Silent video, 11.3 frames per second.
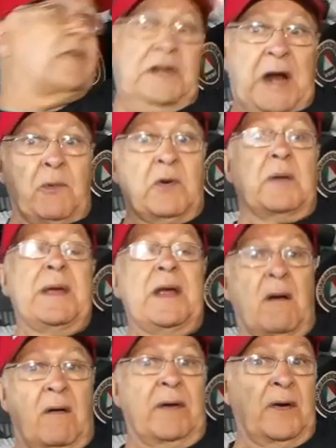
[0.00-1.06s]
You don't want to be
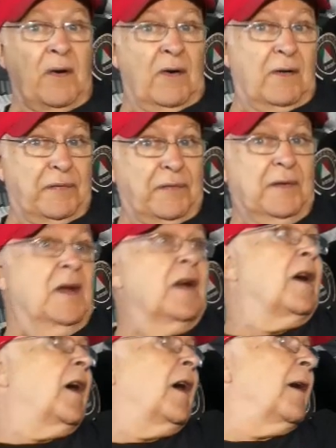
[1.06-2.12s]
on and off
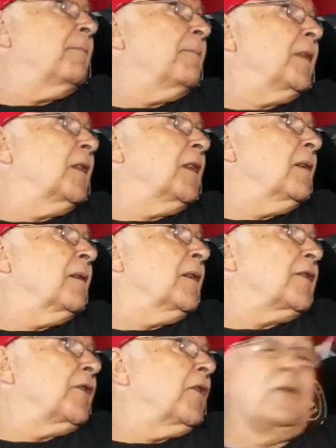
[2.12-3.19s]
the
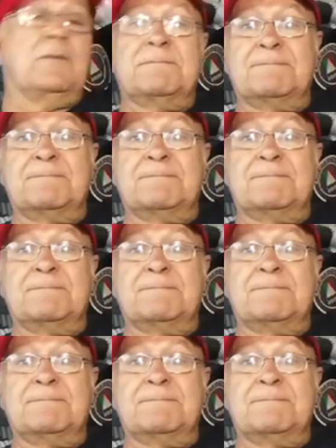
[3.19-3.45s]
throttle.